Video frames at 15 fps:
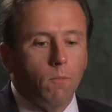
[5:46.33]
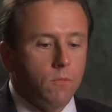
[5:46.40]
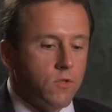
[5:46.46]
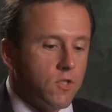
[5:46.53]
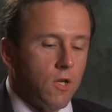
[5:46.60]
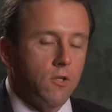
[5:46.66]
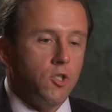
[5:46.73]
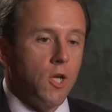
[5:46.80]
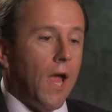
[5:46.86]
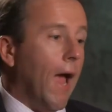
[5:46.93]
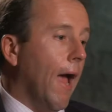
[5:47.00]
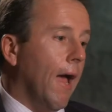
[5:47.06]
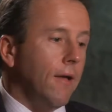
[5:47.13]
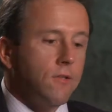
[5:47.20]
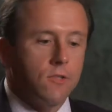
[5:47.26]
such
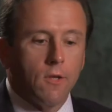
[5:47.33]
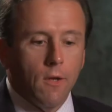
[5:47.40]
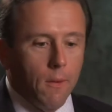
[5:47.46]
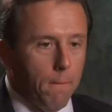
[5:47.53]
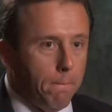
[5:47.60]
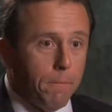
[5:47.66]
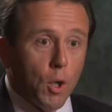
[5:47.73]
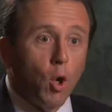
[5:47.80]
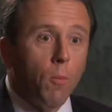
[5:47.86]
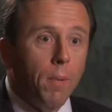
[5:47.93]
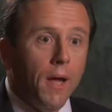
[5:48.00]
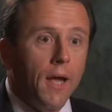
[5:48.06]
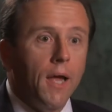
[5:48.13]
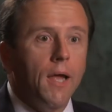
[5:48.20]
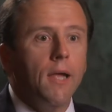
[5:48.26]
as bill
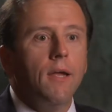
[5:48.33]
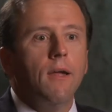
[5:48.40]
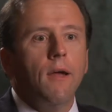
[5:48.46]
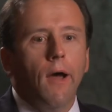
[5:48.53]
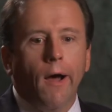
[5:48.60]
pay,